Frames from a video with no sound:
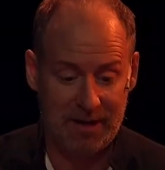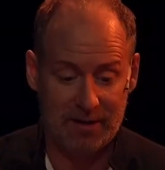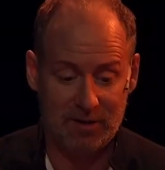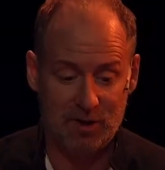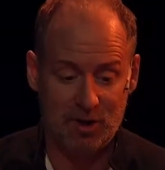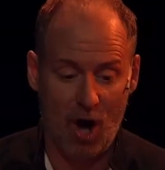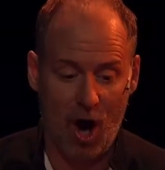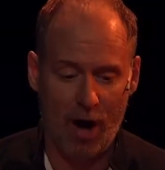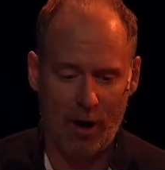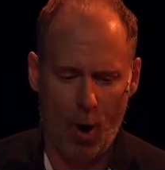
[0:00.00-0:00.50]
and
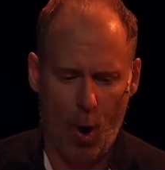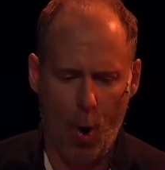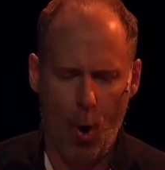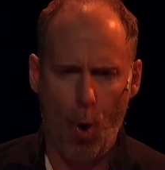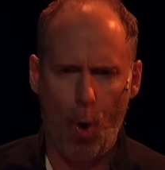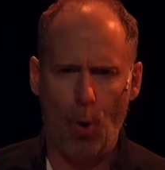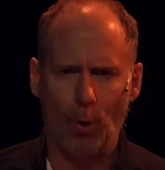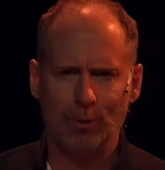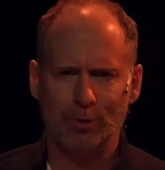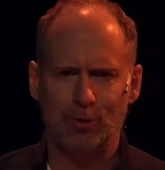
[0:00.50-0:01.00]
saw an
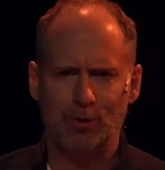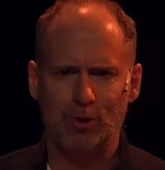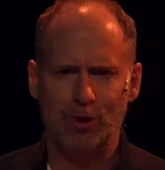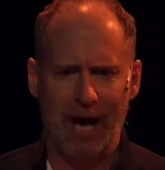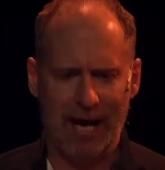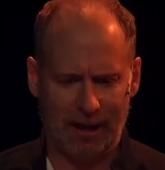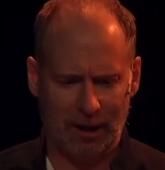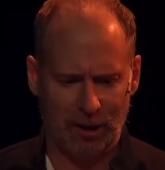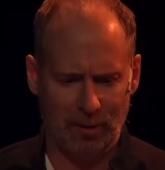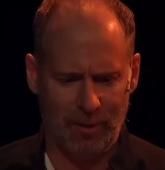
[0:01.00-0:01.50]
old
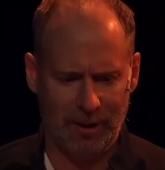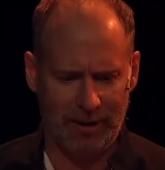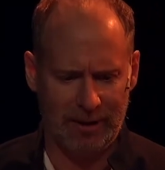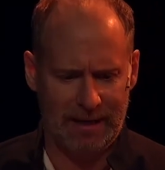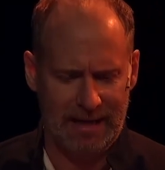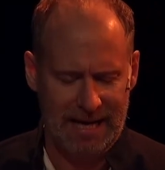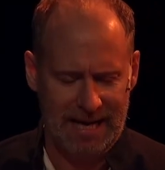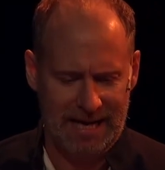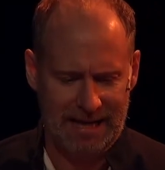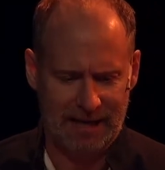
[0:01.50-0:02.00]
gentleman
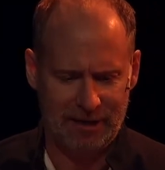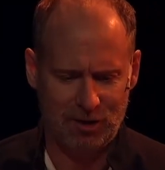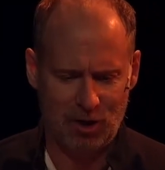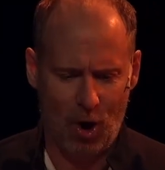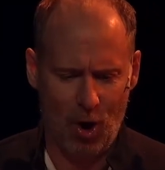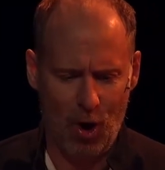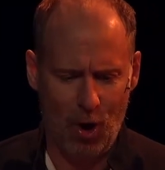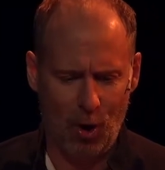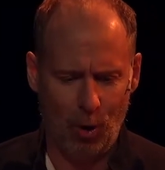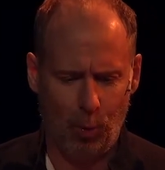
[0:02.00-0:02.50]
in a
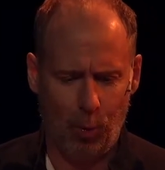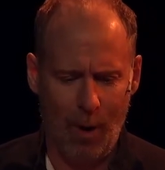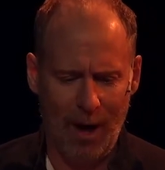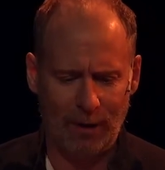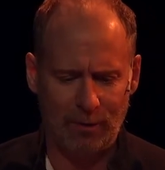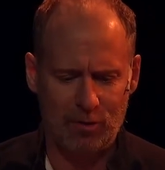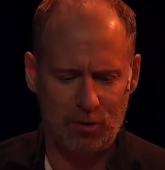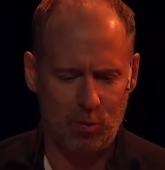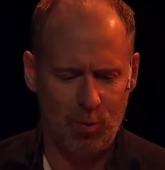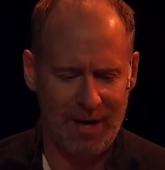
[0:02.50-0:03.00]
tall
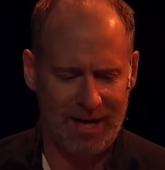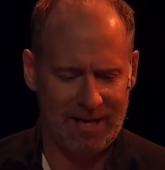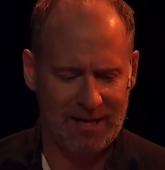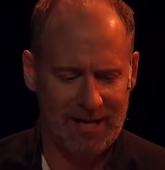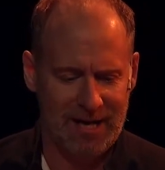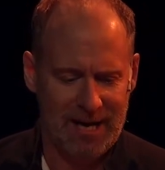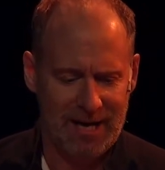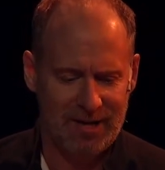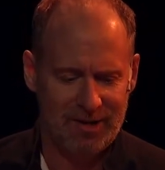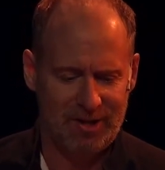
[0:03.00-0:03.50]
Welsh wig
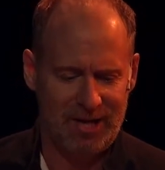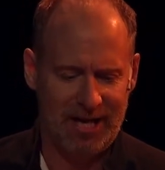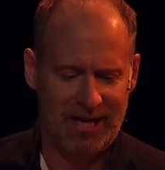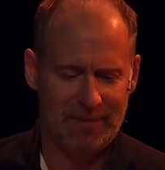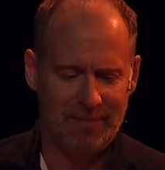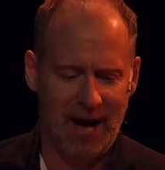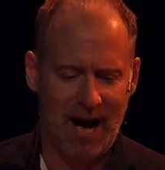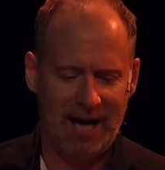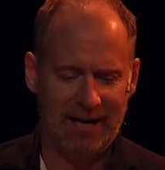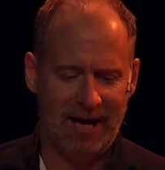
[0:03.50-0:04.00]

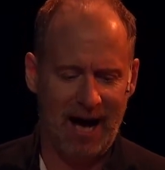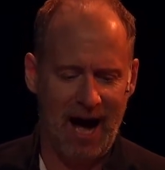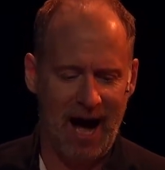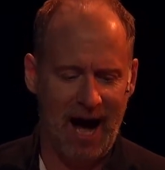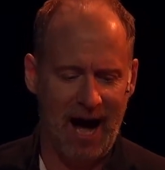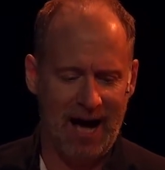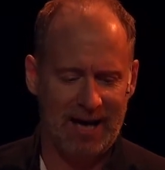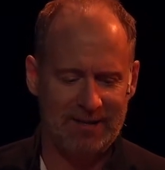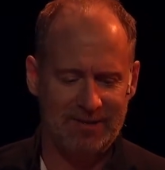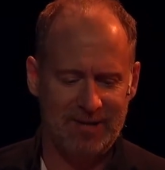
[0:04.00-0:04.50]
sitting behind a
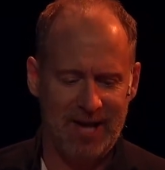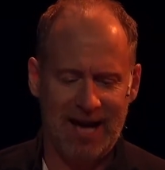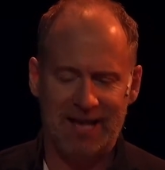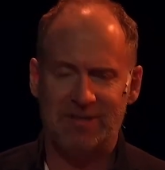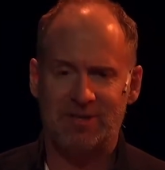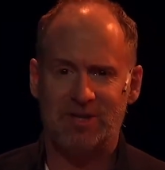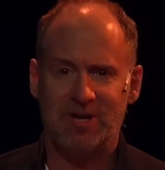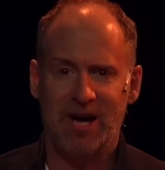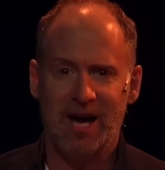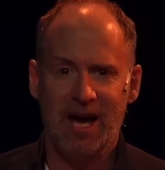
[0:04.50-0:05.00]
high
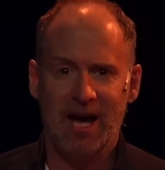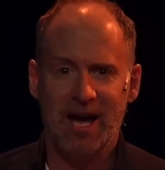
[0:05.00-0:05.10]
desk.